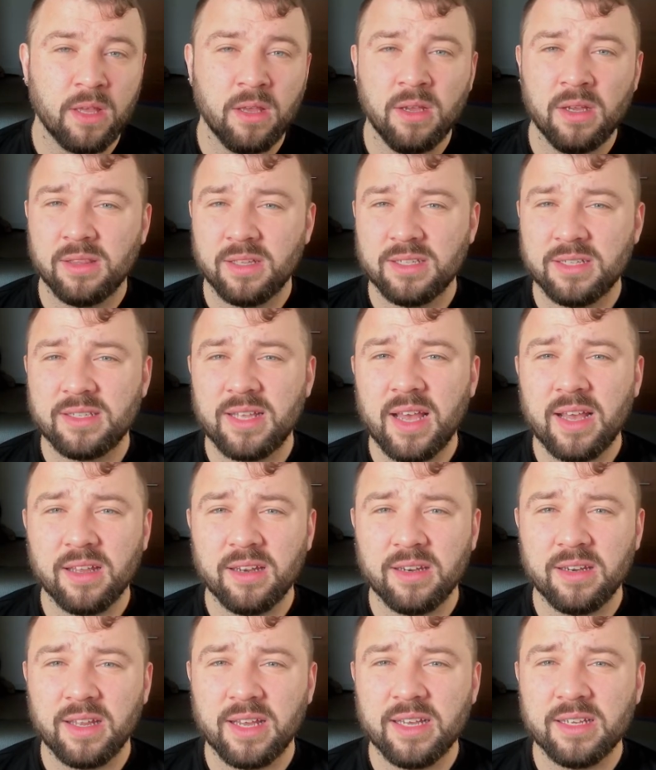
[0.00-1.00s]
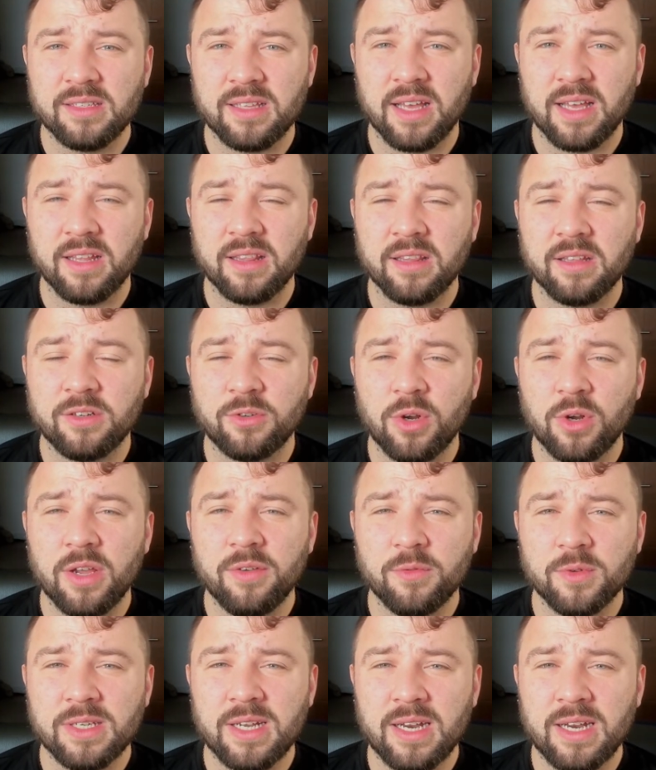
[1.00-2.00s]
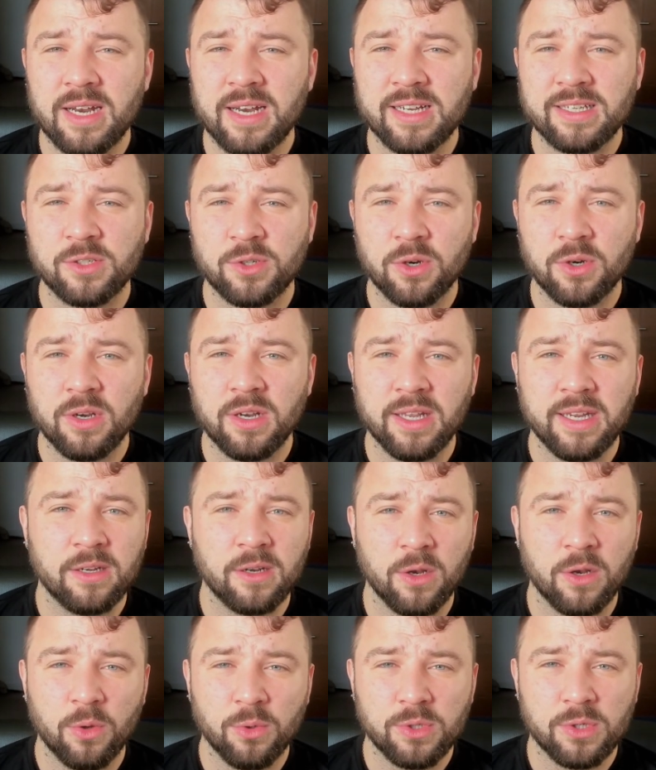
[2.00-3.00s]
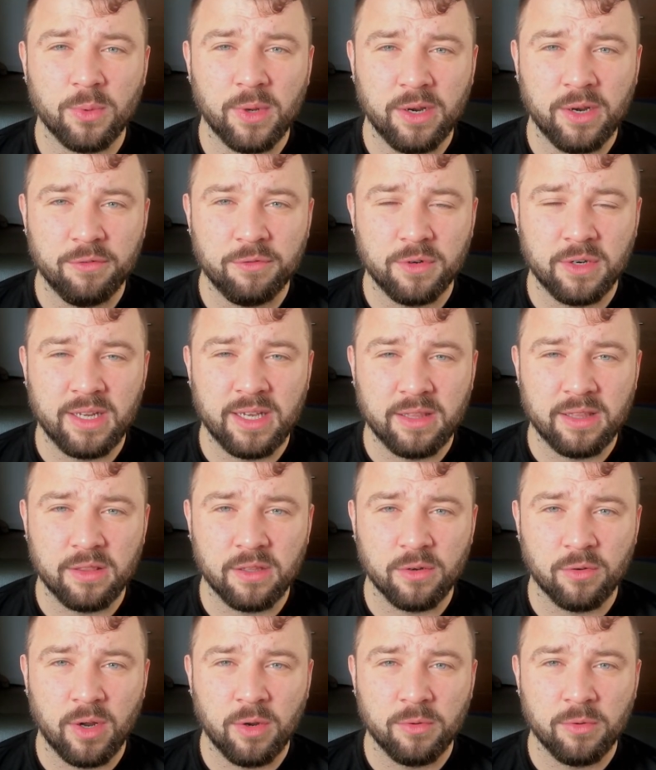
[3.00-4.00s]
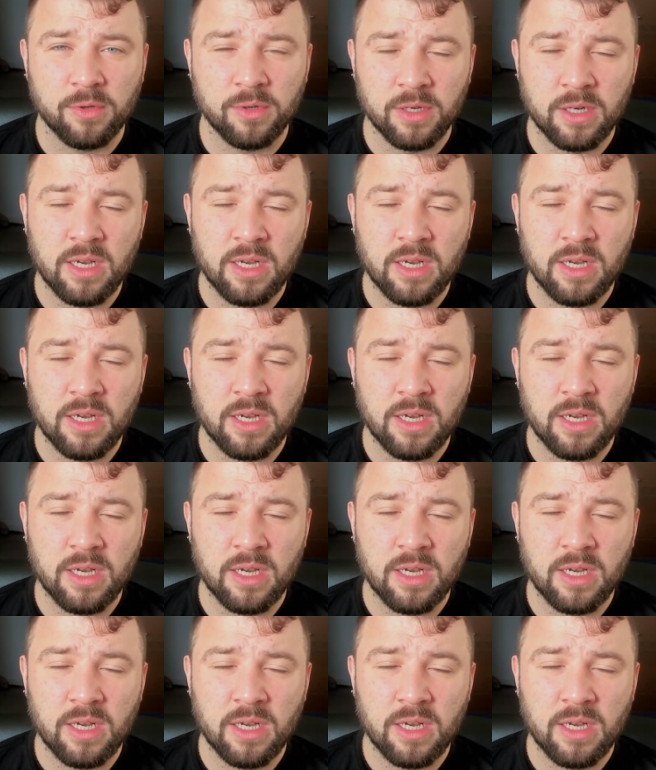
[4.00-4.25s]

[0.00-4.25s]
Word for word: The second is that the drive was in an external enclosure whenever it hit the ground.